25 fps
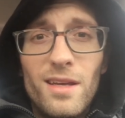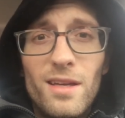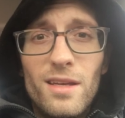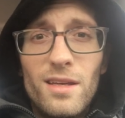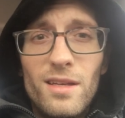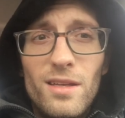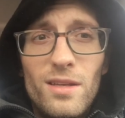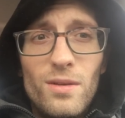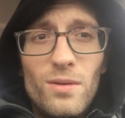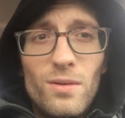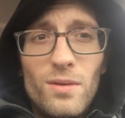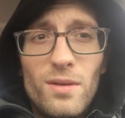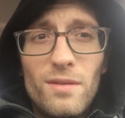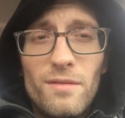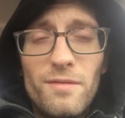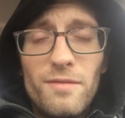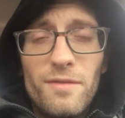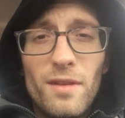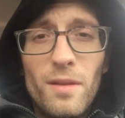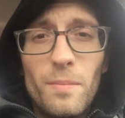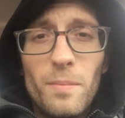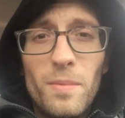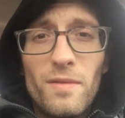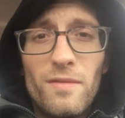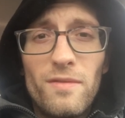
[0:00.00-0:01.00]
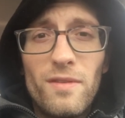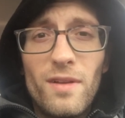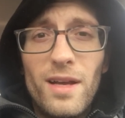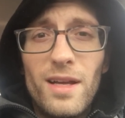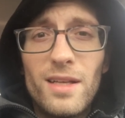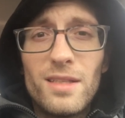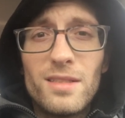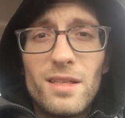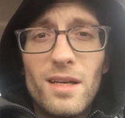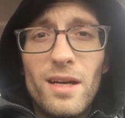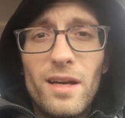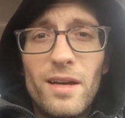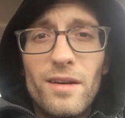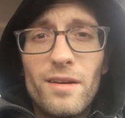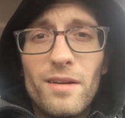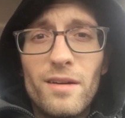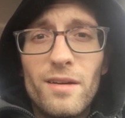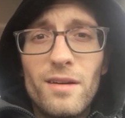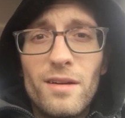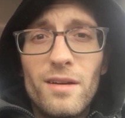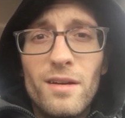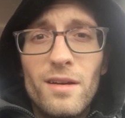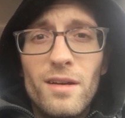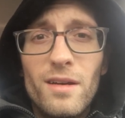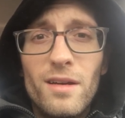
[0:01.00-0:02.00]
you can fill up a flat tire
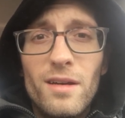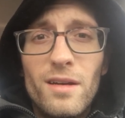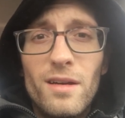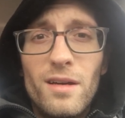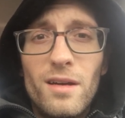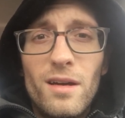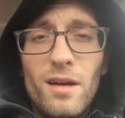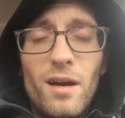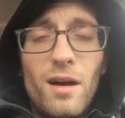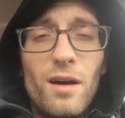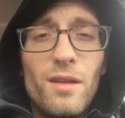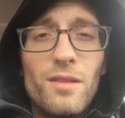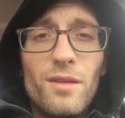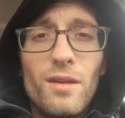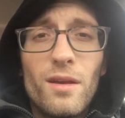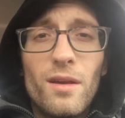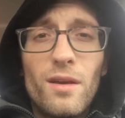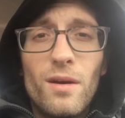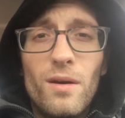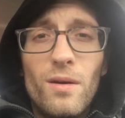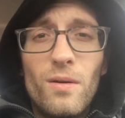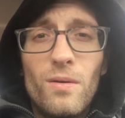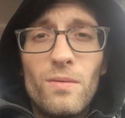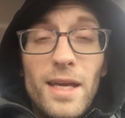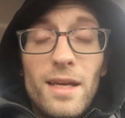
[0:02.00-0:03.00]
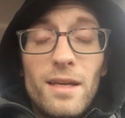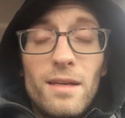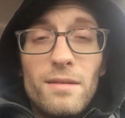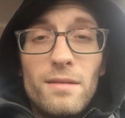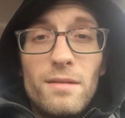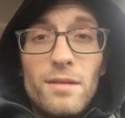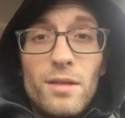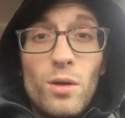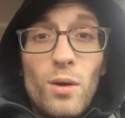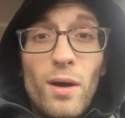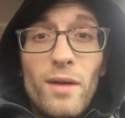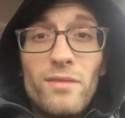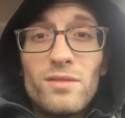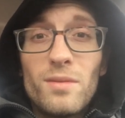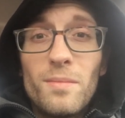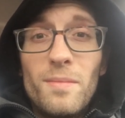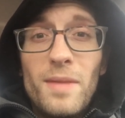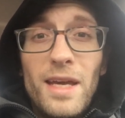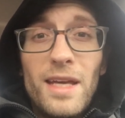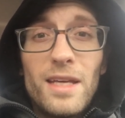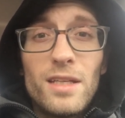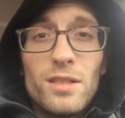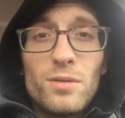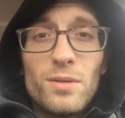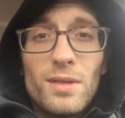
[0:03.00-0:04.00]
on the go. You don't have to
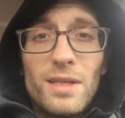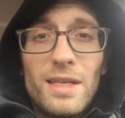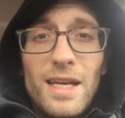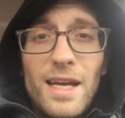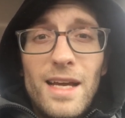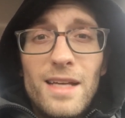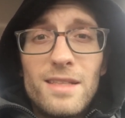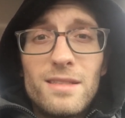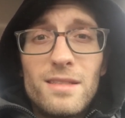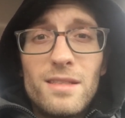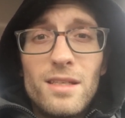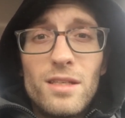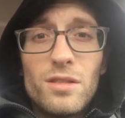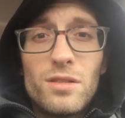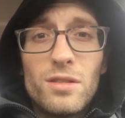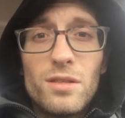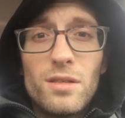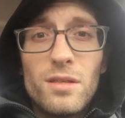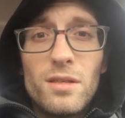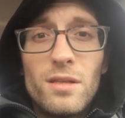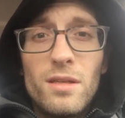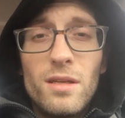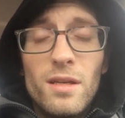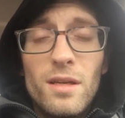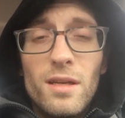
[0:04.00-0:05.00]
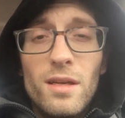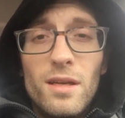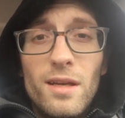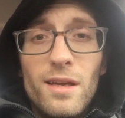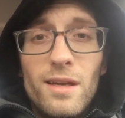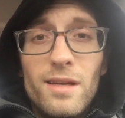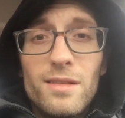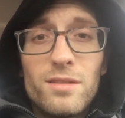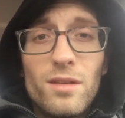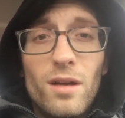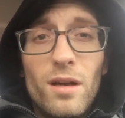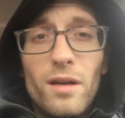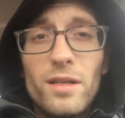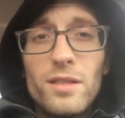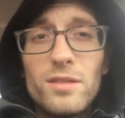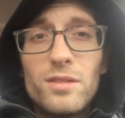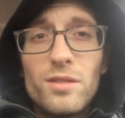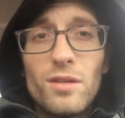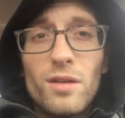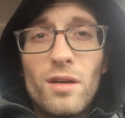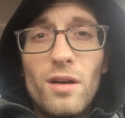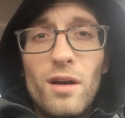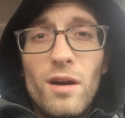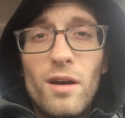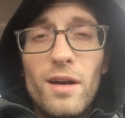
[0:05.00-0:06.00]
make it to a gas station. As long as
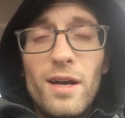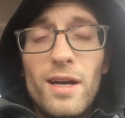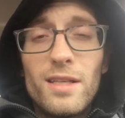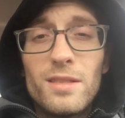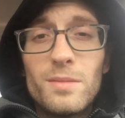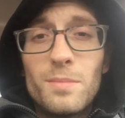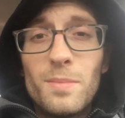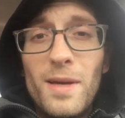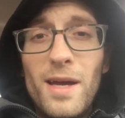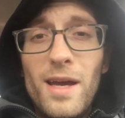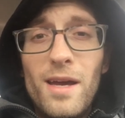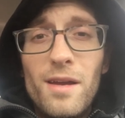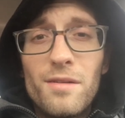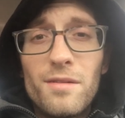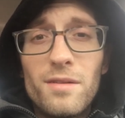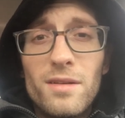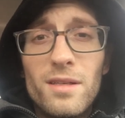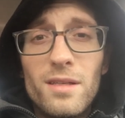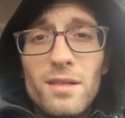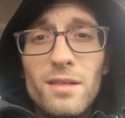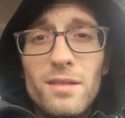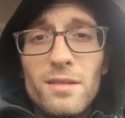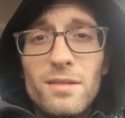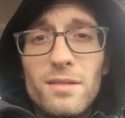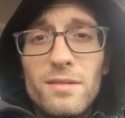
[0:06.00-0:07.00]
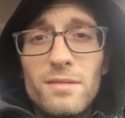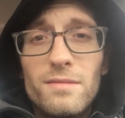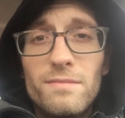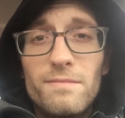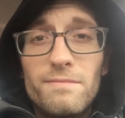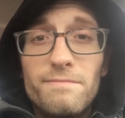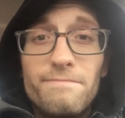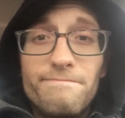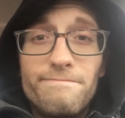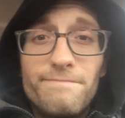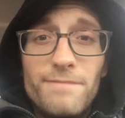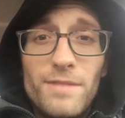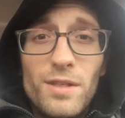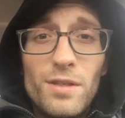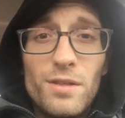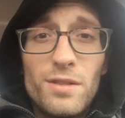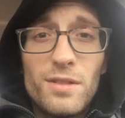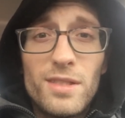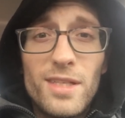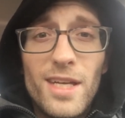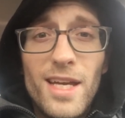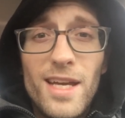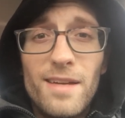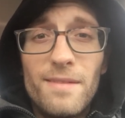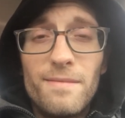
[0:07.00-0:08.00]
your car has battery, you're
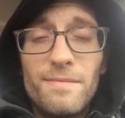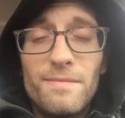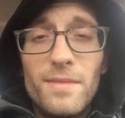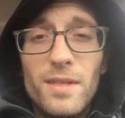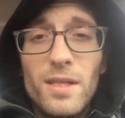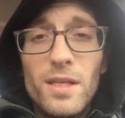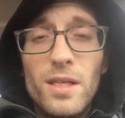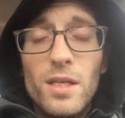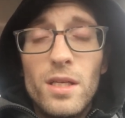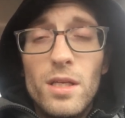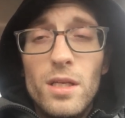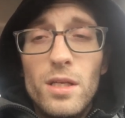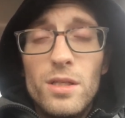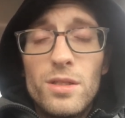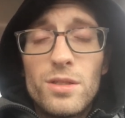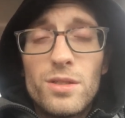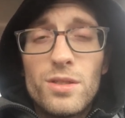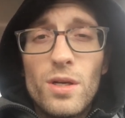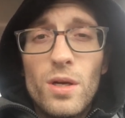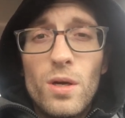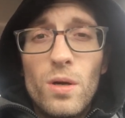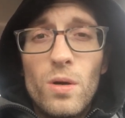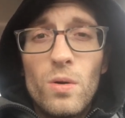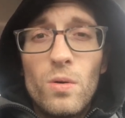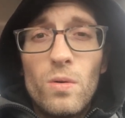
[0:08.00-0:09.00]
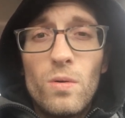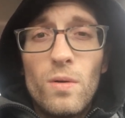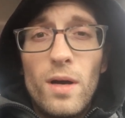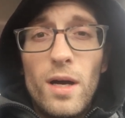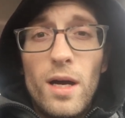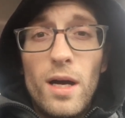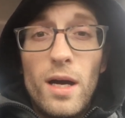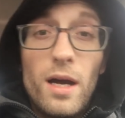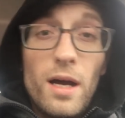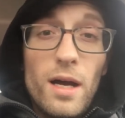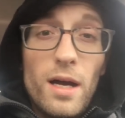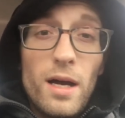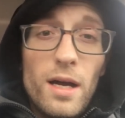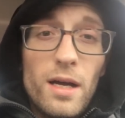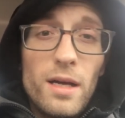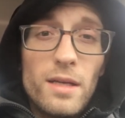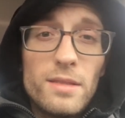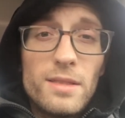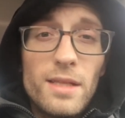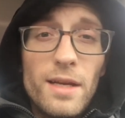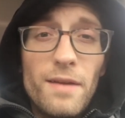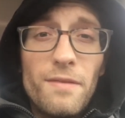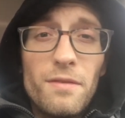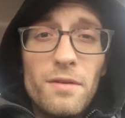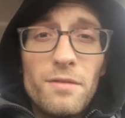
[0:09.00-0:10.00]
set. So
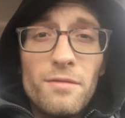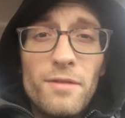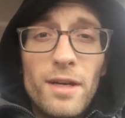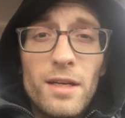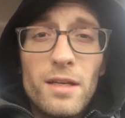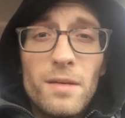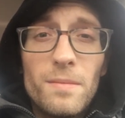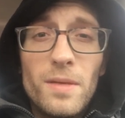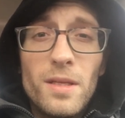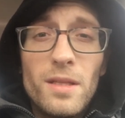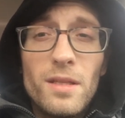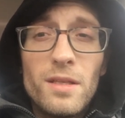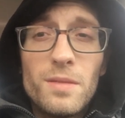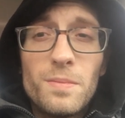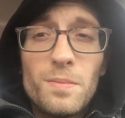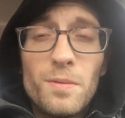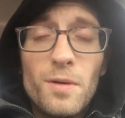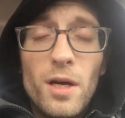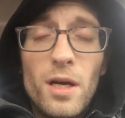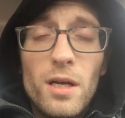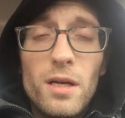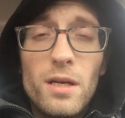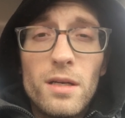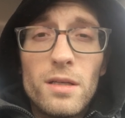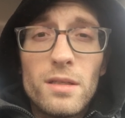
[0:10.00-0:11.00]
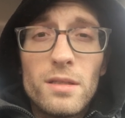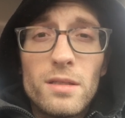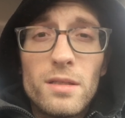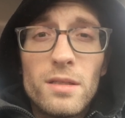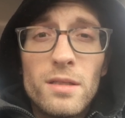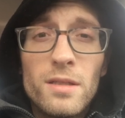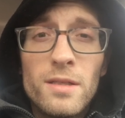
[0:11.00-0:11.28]
definitely recommend this product.